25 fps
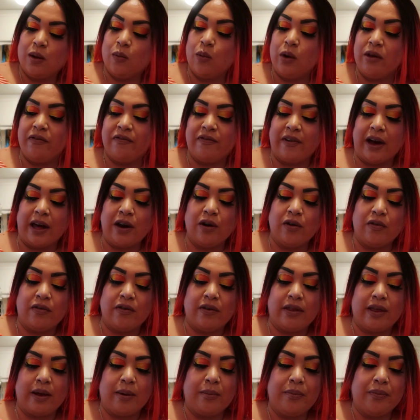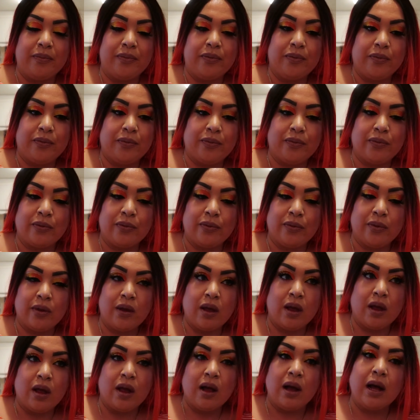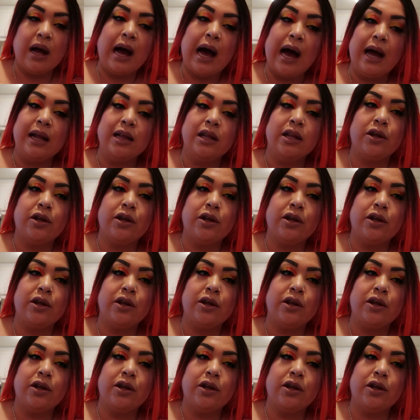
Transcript: We fight over them. I